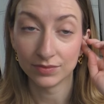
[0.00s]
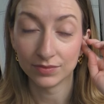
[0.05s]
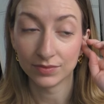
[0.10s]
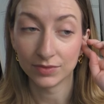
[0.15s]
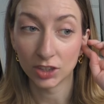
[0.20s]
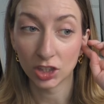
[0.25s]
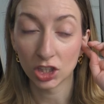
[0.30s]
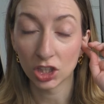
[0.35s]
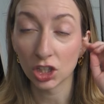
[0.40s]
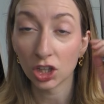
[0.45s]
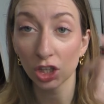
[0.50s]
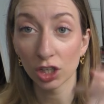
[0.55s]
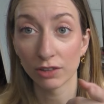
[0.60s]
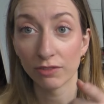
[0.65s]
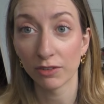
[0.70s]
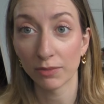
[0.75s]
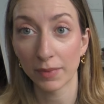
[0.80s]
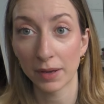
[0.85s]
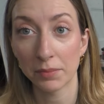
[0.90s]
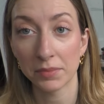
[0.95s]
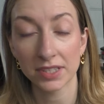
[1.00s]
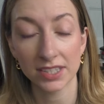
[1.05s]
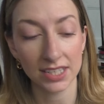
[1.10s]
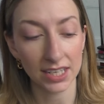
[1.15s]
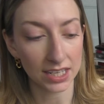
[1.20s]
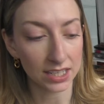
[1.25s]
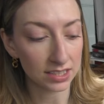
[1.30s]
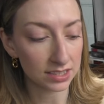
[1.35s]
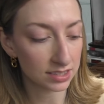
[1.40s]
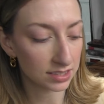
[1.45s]
you're gonna learn from my
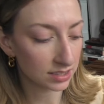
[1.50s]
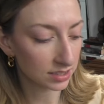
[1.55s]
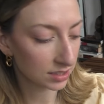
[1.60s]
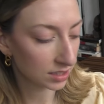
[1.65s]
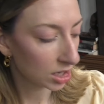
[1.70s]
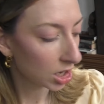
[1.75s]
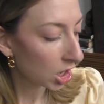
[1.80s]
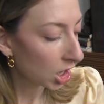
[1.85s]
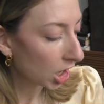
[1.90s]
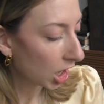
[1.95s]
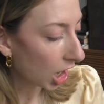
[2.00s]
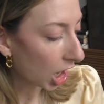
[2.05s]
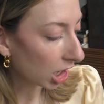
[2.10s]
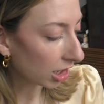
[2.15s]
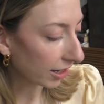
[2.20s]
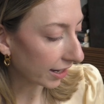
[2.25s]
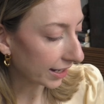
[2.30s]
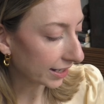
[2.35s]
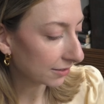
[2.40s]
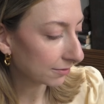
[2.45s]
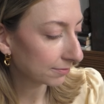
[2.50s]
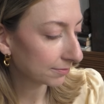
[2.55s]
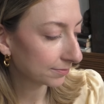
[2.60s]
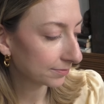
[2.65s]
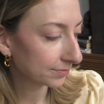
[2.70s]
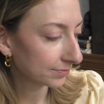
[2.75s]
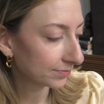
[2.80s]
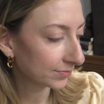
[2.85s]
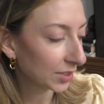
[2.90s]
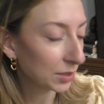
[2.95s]
mistakes. All right,
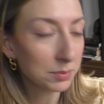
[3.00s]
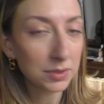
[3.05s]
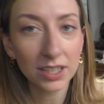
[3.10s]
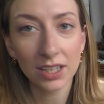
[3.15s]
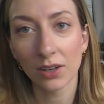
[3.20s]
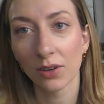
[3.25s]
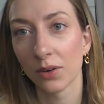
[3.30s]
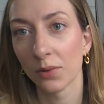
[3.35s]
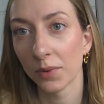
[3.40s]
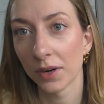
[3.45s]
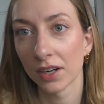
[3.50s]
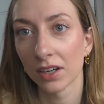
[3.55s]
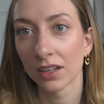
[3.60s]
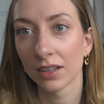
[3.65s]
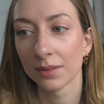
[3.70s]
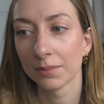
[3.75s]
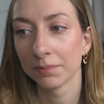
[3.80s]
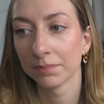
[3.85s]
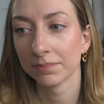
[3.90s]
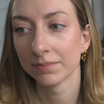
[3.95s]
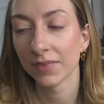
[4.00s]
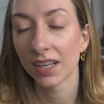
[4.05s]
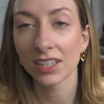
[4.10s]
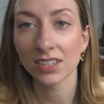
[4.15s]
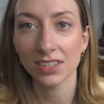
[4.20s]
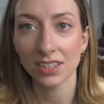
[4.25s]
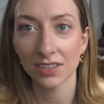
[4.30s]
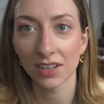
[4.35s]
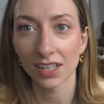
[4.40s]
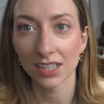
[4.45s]
I'm gonna go to work. I'll
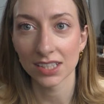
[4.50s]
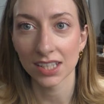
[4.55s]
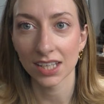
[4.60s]
see you guys